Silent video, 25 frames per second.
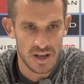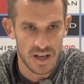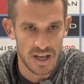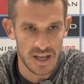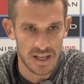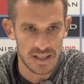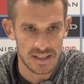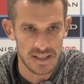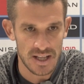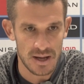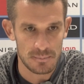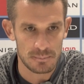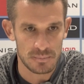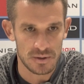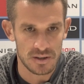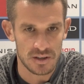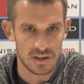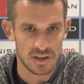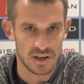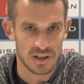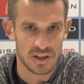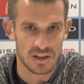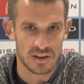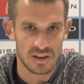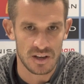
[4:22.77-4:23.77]
And
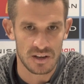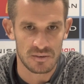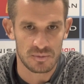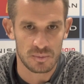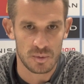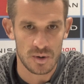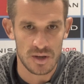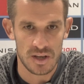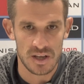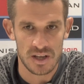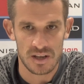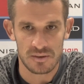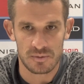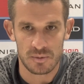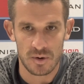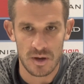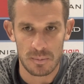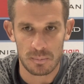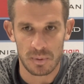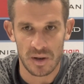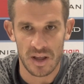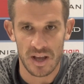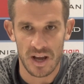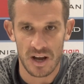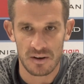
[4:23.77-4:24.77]
if we
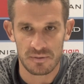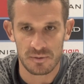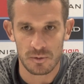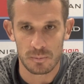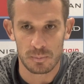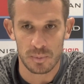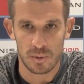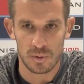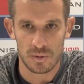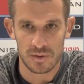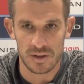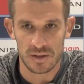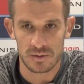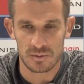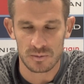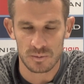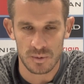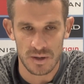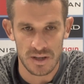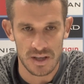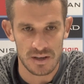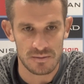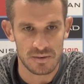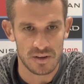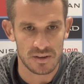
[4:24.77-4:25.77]
play our football, then
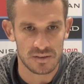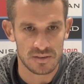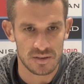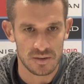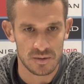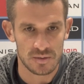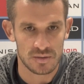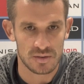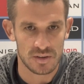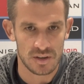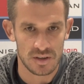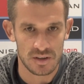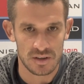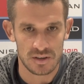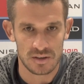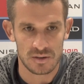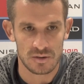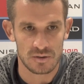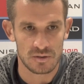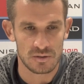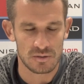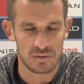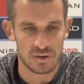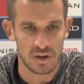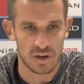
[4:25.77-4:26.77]
we give ourselves a
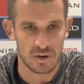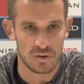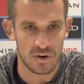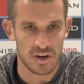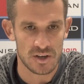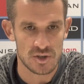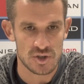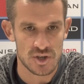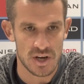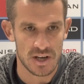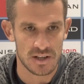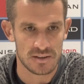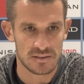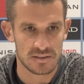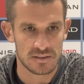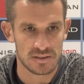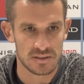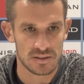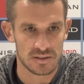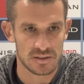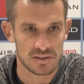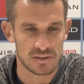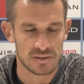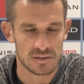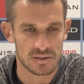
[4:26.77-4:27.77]
great chance
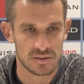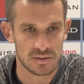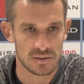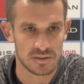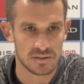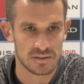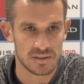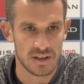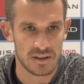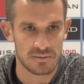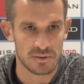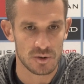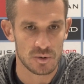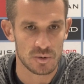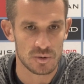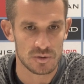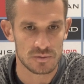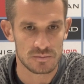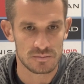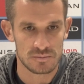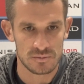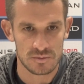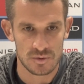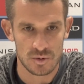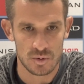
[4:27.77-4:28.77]
to have a
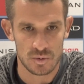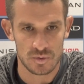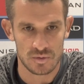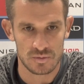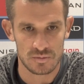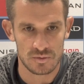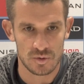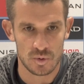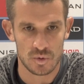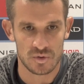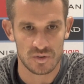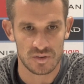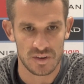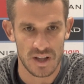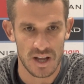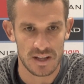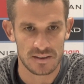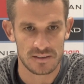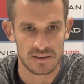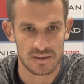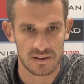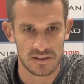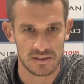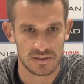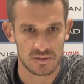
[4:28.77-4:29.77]
good
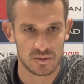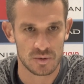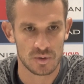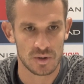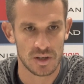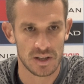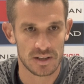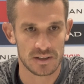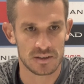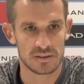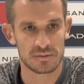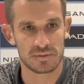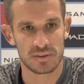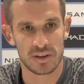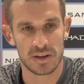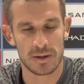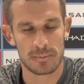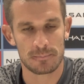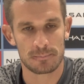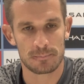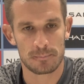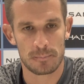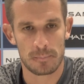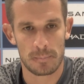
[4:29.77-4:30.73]
start to this 2-legged affair.